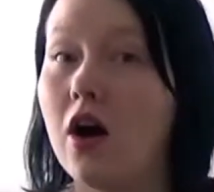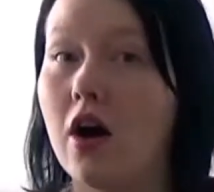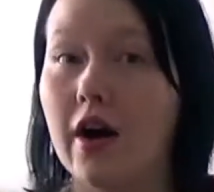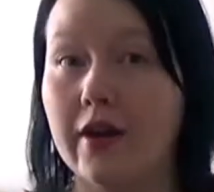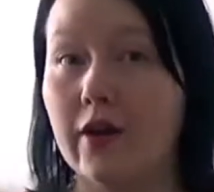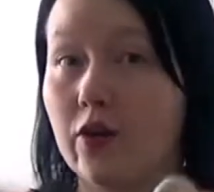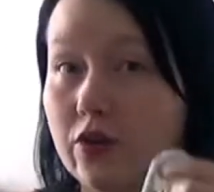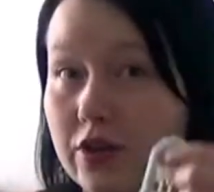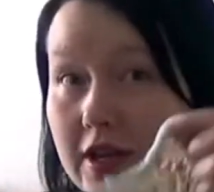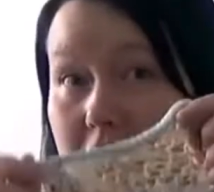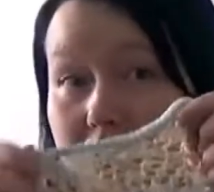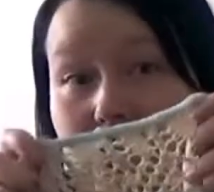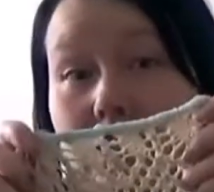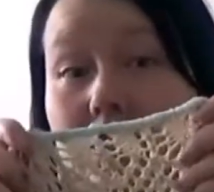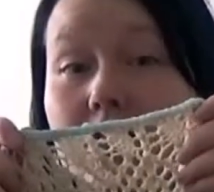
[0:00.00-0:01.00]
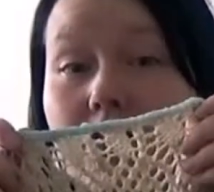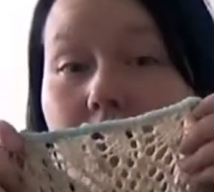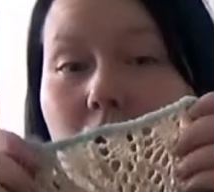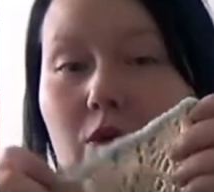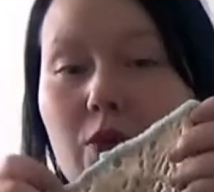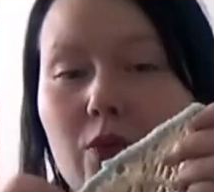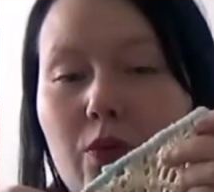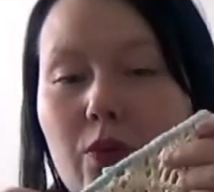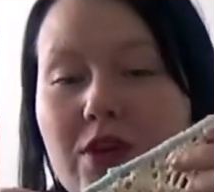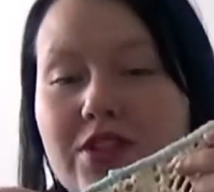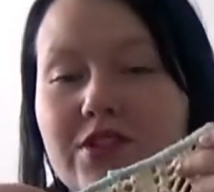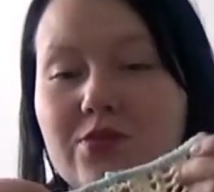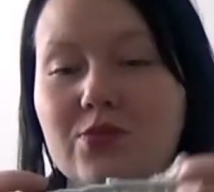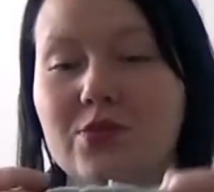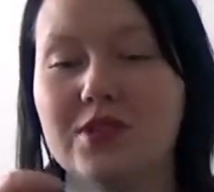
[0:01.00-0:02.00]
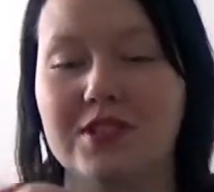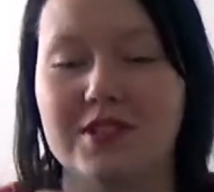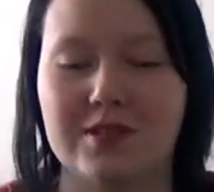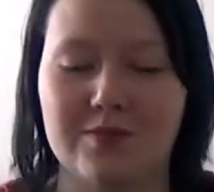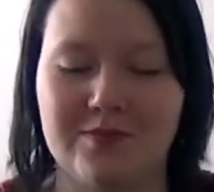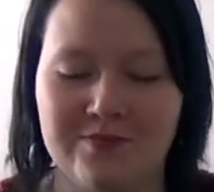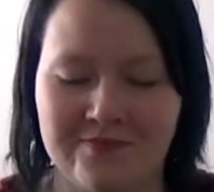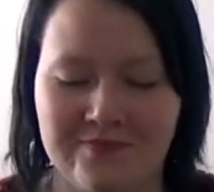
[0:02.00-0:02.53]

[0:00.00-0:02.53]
I-cord edging, which wasn't